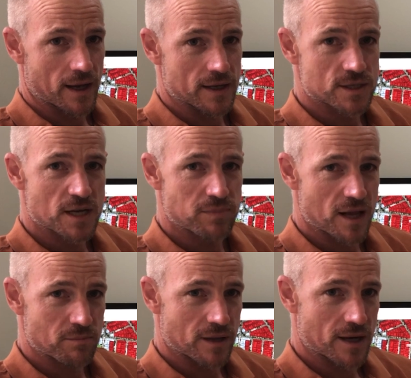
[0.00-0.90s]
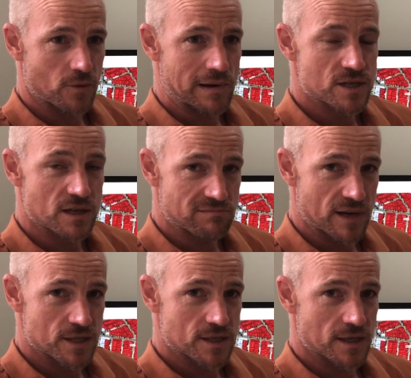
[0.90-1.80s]
City planning were actually
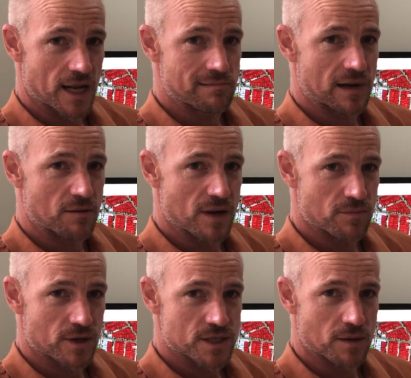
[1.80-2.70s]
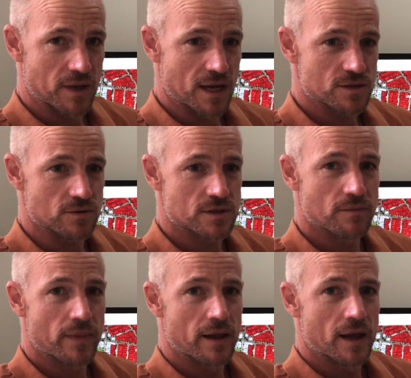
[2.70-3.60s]
registered and recommended by some councils.
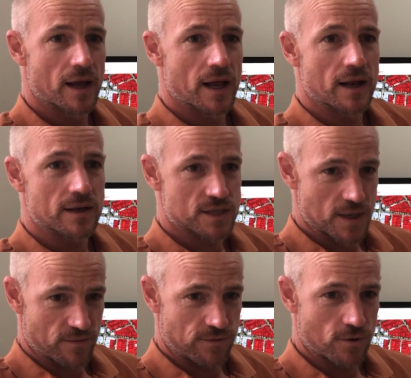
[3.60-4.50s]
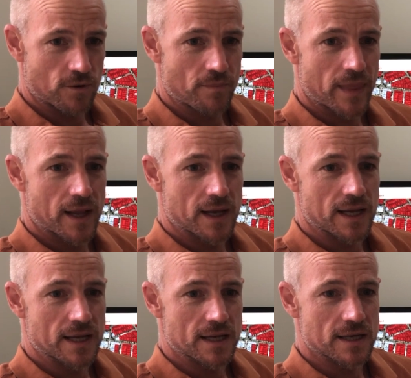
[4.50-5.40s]
Step 4
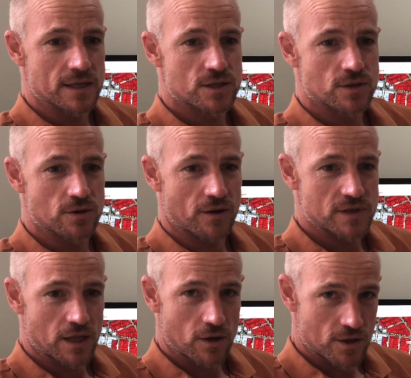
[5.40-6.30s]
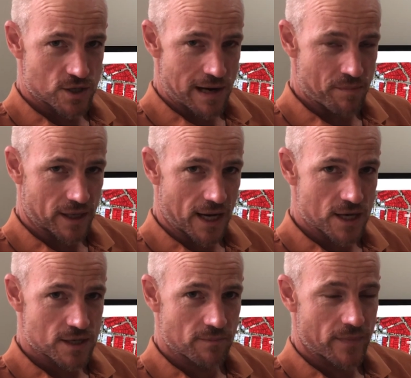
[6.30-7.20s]
is to obviously lodge the
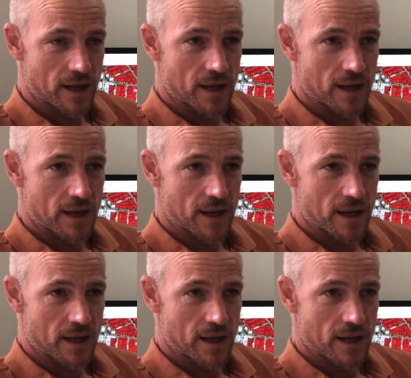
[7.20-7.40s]
application.